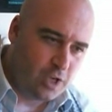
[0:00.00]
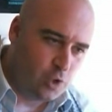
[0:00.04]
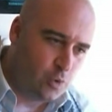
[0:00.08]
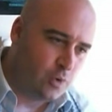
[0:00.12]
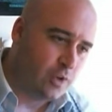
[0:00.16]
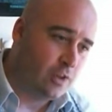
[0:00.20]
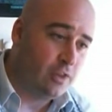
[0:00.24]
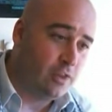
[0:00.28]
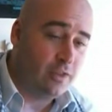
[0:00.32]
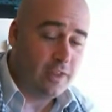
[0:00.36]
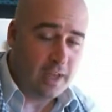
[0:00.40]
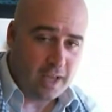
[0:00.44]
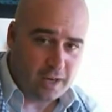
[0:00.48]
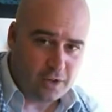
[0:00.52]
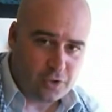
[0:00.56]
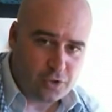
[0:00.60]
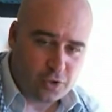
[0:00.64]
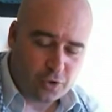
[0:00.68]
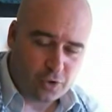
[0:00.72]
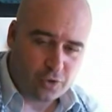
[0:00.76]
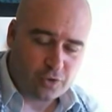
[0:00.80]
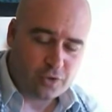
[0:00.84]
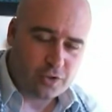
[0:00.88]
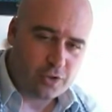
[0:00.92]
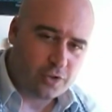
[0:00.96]
and you can then
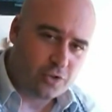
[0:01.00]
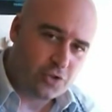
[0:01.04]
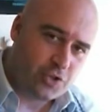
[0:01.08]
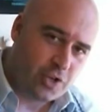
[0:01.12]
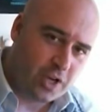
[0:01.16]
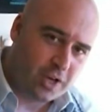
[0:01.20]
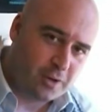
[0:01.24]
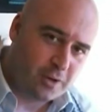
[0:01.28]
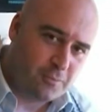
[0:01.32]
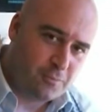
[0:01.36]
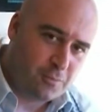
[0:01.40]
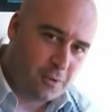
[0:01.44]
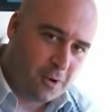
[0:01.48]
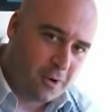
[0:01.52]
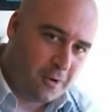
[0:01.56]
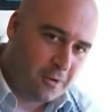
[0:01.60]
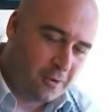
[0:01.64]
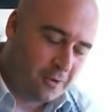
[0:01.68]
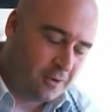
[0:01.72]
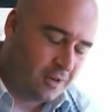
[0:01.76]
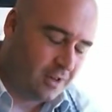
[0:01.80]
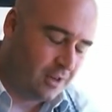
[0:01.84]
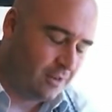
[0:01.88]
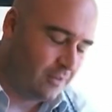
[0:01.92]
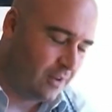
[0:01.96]
turn to your second
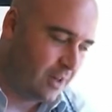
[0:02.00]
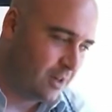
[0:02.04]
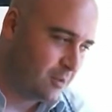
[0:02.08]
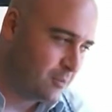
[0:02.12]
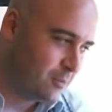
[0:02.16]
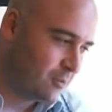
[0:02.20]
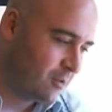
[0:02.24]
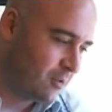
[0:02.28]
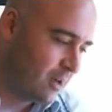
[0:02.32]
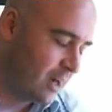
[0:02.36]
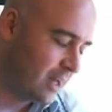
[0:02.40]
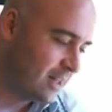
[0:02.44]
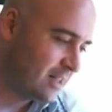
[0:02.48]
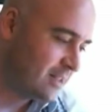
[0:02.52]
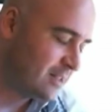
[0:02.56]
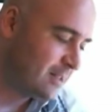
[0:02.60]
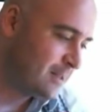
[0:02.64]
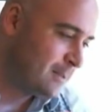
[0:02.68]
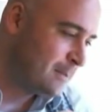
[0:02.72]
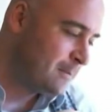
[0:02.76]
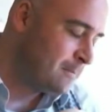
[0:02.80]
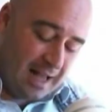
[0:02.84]
priority of animal rights.